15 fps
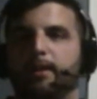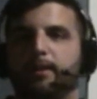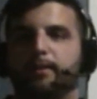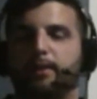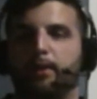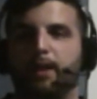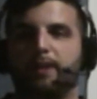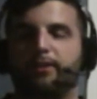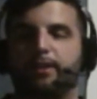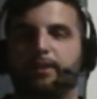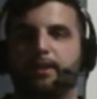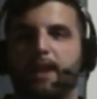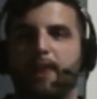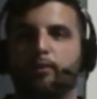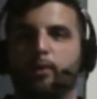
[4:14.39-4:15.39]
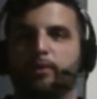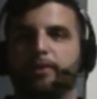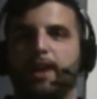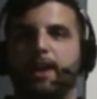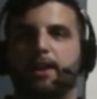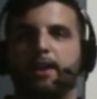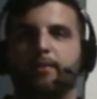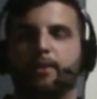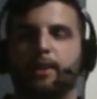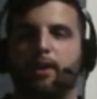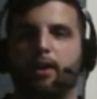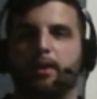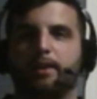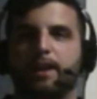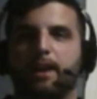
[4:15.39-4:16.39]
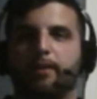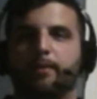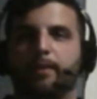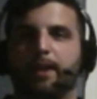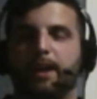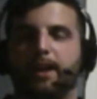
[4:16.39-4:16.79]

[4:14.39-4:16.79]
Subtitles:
there isn't, everyone's not on every card now,